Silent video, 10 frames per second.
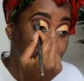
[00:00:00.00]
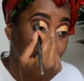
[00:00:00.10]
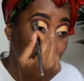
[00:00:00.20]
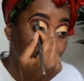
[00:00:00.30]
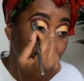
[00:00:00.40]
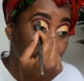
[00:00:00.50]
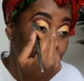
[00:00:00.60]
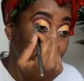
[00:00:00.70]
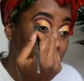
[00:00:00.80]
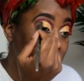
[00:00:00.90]
So
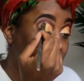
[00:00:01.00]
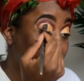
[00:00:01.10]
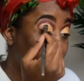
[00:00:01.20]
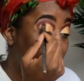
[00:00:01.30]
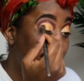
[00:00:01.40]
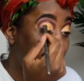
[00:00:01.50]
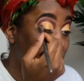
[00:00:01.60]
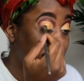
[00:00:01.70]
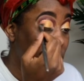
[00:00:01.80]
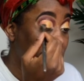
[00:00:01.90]
that's just what I
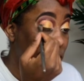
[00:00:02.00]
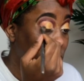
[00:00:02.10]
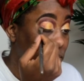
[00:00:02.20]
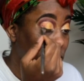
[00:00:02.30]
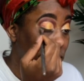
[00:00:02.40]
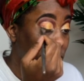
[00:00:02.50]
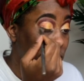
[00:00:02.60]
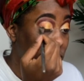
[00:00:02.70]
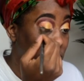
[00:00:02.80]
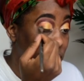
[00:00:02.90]
like to do,
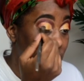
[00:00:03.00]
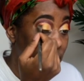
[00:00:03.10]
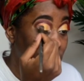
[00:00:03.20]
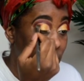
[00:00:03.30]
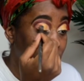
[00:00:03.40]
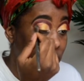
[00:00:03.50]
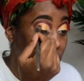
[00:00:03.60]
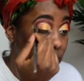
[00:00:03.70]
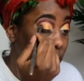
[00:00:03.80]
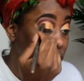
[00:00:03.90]
so that I kind of
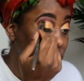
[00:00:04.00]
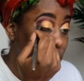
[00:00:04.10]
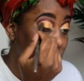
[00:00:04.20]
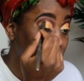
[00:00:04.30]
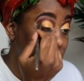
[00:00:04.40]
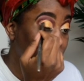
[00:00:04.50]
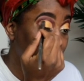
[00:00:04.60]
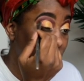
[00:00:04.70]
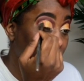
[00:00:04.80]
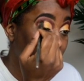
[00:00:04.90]
get that sparse
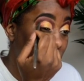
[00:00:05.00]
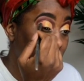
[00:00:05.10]
look.